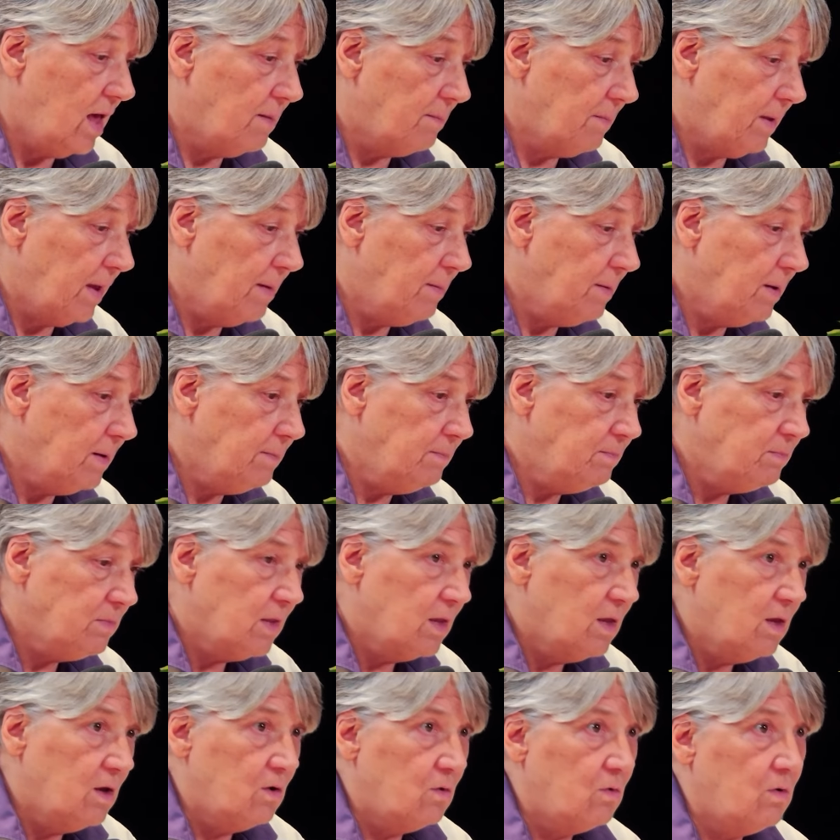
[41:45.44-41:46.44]
Alabama.
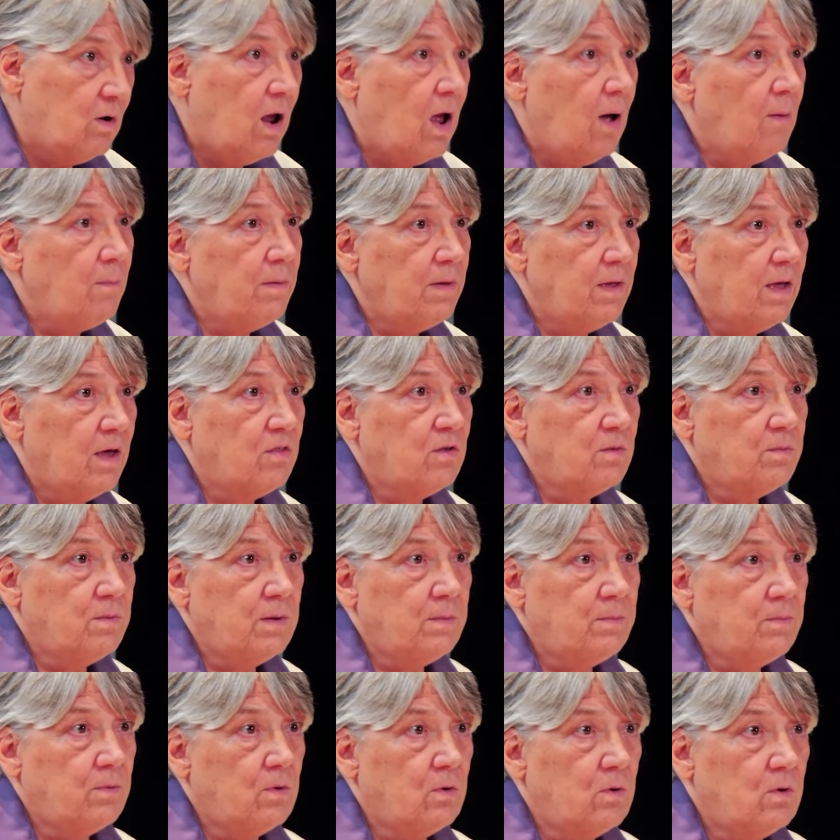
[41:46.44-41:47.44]
We're helping other
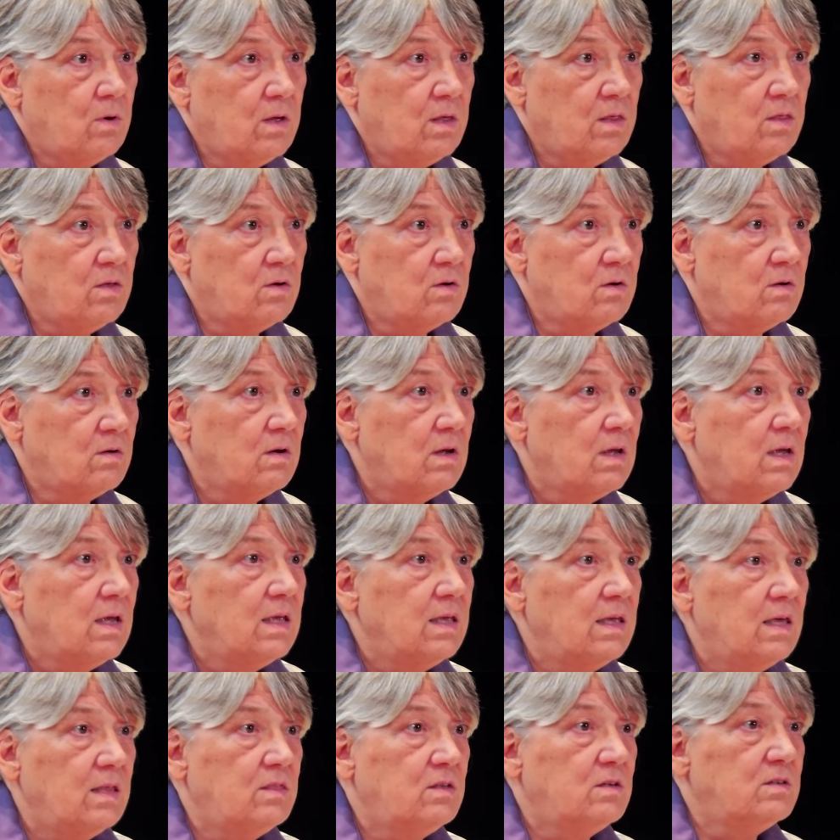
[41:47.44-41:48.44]
people either
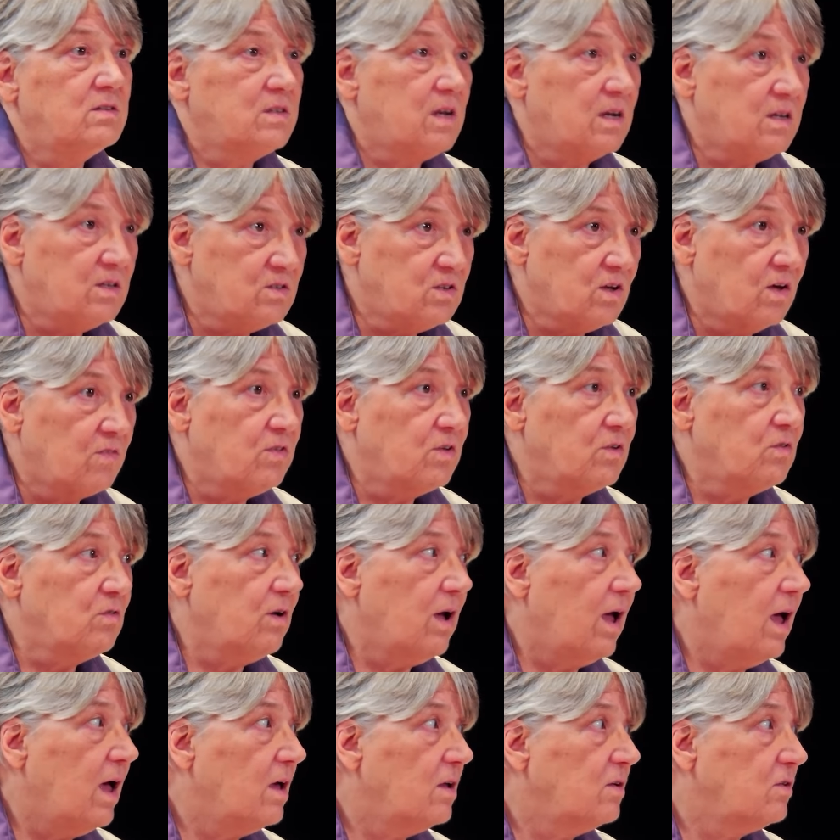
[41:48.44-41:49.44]
get their studies off the
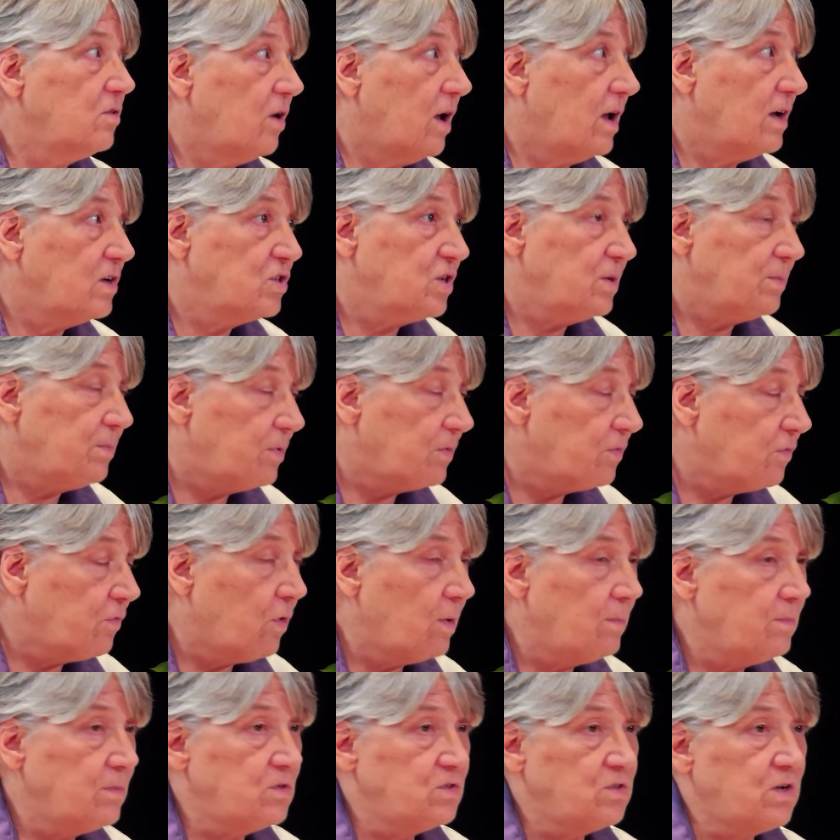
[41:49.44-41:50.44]
ground or actually
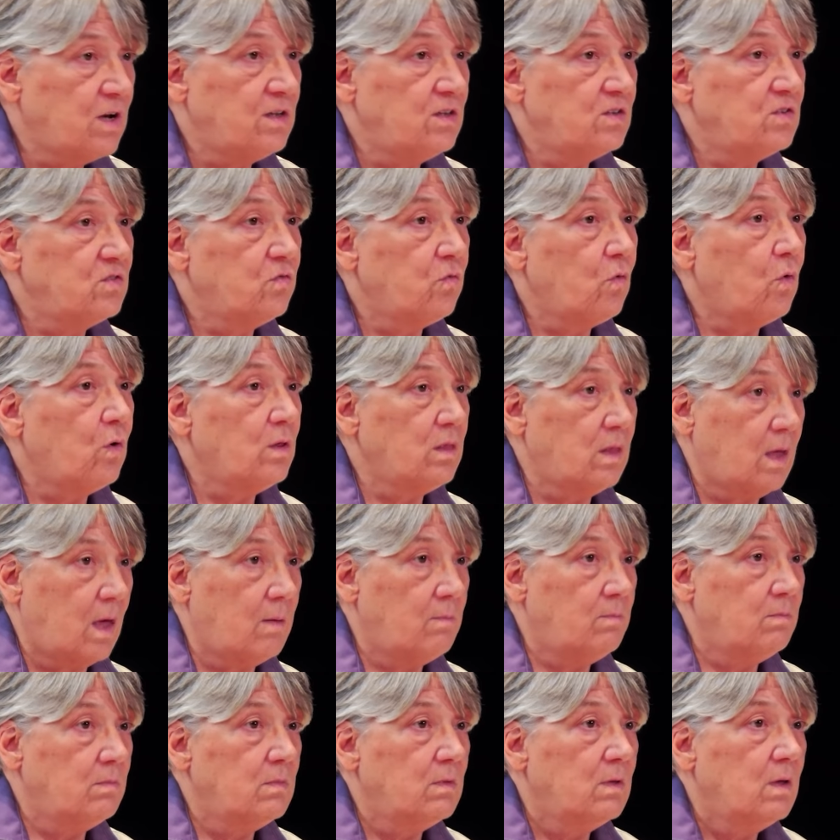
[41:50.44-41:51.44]
perform their studies for
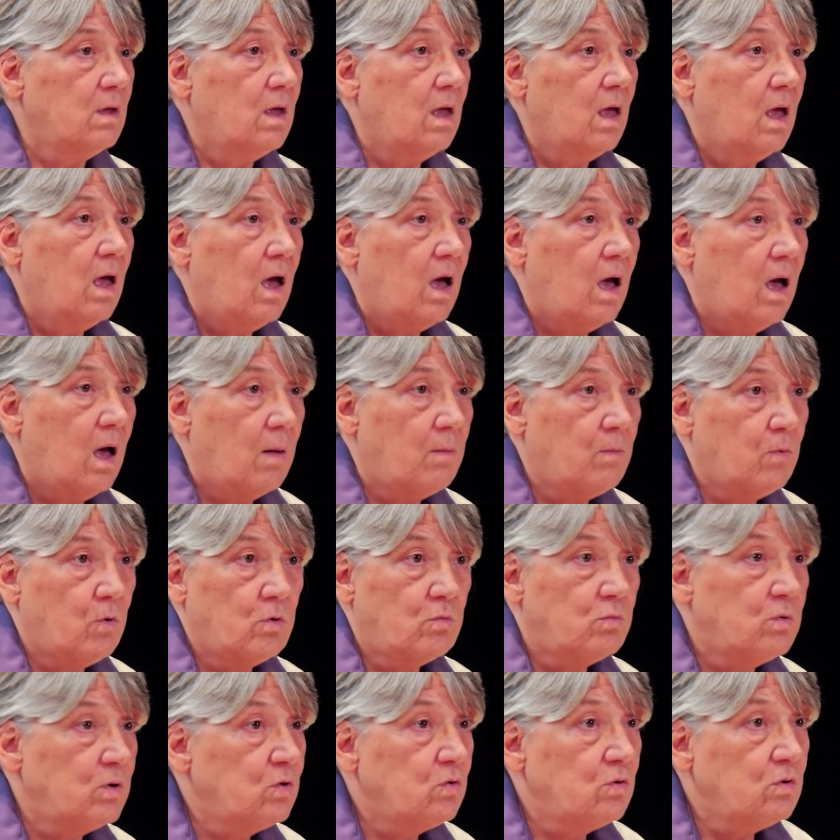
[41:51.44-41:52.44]
them,
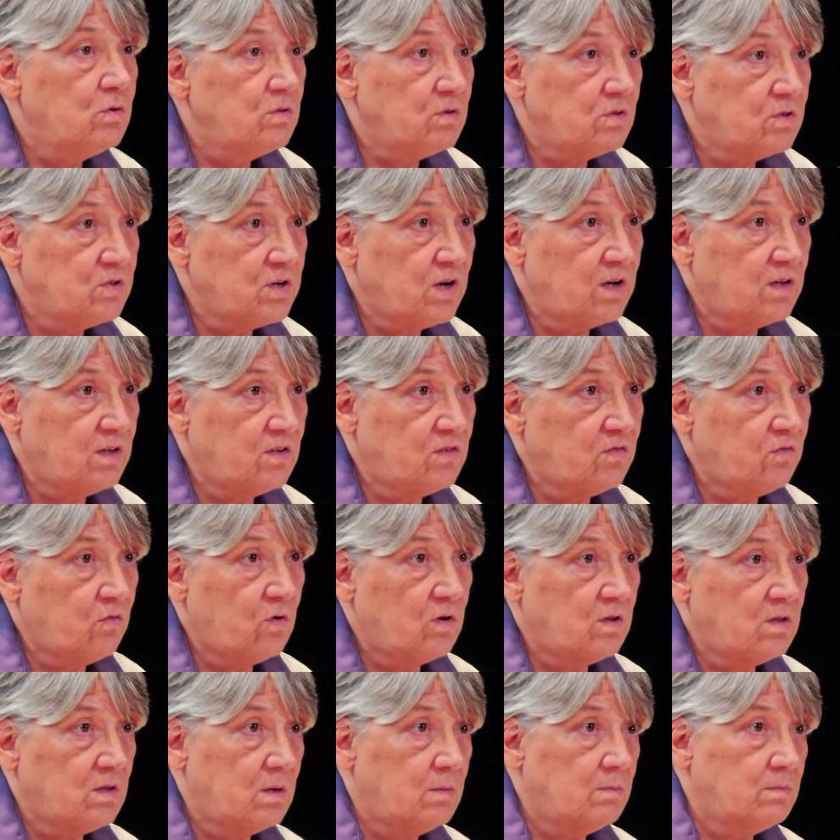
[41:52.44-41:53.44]
or recruit their studies
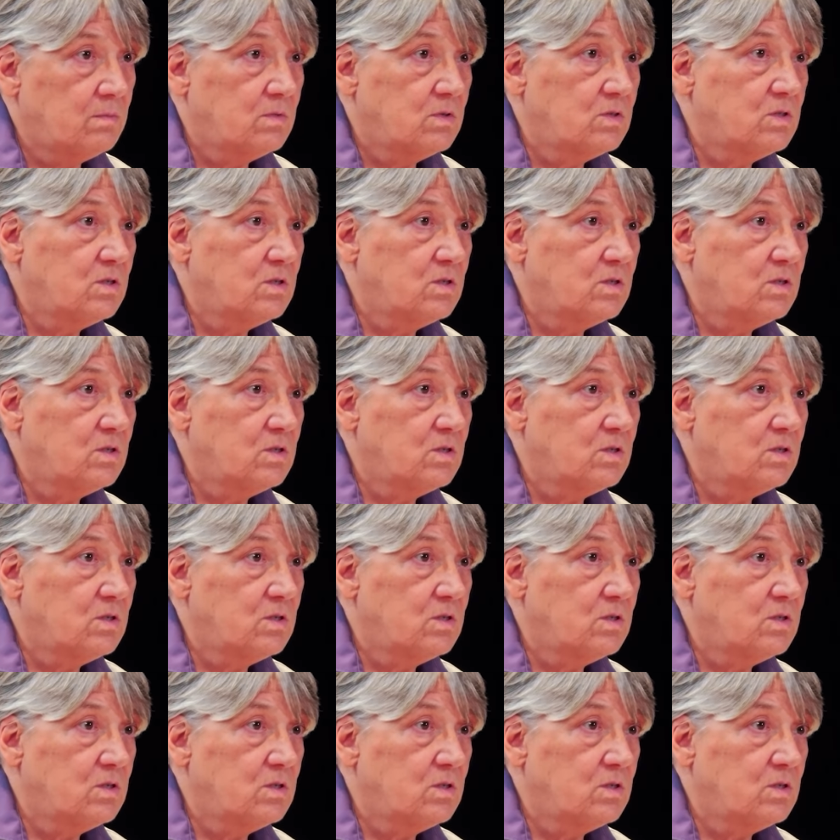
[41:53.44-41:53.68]
for them.